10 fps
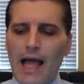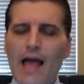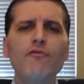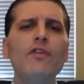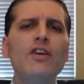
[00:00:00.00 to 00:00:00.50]

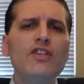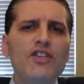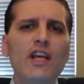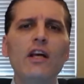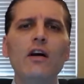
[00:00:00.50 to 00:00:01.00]
Every
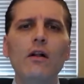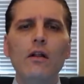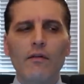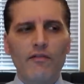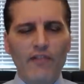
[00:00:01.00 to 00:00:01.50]

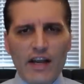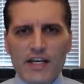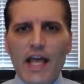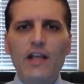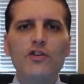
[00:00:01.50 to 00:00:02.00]
single
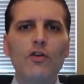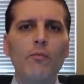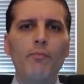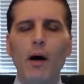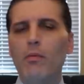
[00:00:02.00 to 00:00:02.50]
financial
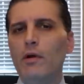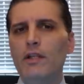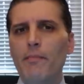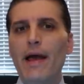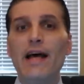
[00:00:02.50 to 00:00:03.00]
bubble
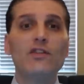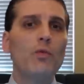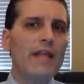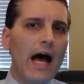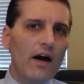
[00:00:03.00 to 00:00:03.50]
in the past,
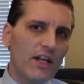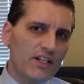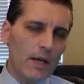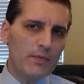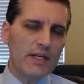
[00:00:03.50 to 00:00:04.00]
without
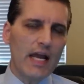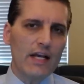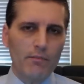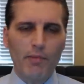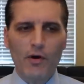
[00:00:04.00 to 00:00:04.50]
exception,
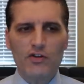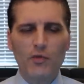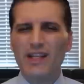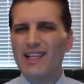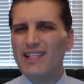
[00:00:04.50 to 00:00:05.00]
has
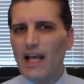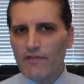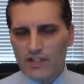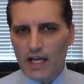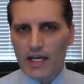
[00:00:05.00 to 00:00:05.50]
burst with
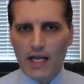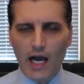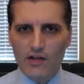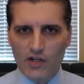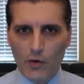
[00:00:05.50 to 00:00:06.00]
devastating
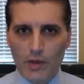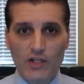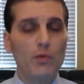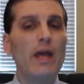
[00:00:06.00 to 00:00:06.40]
consequences.